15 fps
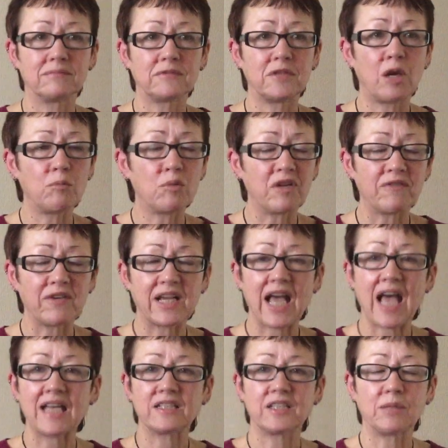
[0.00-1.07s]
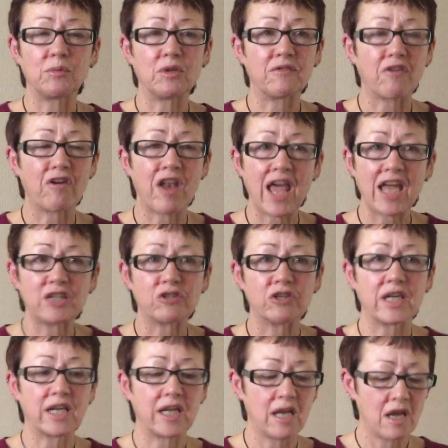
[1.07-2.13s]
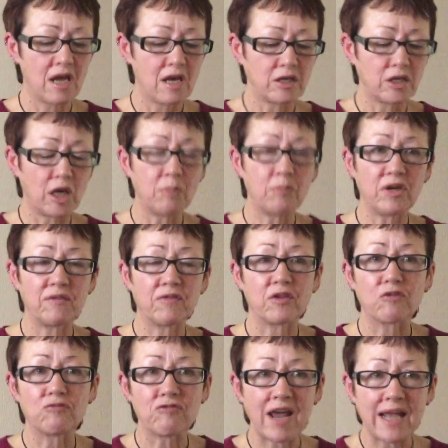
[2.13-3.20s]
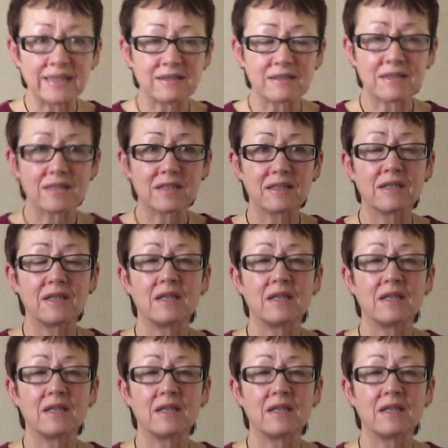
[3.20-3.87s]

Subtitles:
No money for gas, no money for electric, no money for the rent.